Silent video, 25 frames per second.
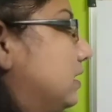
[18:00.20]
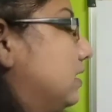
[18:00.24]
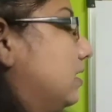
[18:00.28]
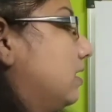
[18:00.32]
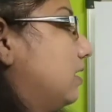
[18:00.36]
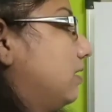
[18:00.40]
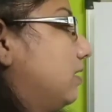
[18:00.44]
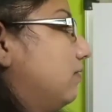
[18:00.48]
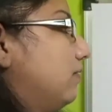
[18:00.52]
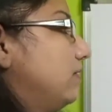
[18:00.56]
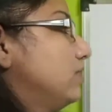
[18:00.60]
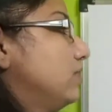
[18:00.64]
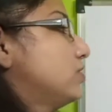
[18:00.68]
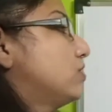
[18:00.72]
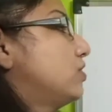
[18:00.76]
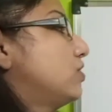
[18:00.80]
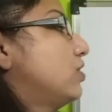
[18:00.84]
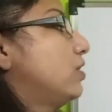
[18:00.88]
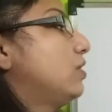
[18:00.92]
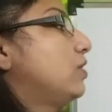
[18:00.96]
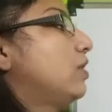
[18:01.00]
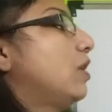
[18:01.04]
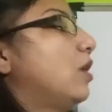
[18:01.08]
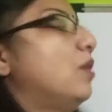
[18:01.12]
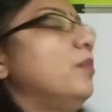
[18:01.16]
in which the
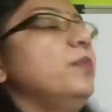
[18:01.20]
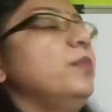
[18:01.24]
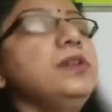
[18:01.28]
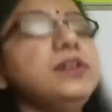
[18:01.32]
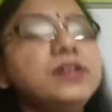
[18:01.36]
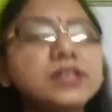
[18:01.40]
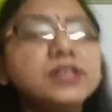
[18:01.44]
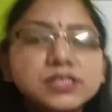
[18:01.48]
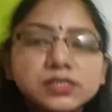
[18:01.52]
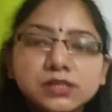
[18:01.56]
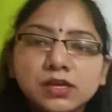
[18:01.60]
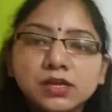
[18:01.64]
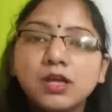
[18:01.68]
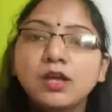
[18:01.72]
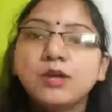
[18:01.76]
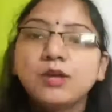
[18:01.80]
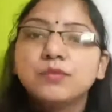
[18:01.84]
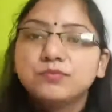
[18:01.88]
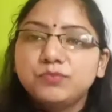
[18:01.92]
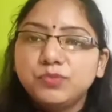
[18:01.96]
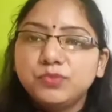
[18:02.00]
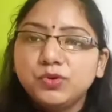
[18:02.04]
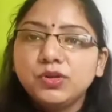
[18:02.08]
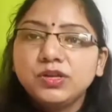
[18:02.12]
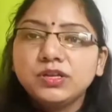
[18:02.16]
government is
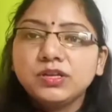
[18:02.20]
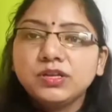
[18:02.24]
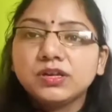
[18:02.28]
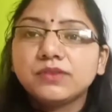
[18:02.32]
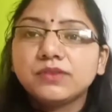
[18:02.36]
playing a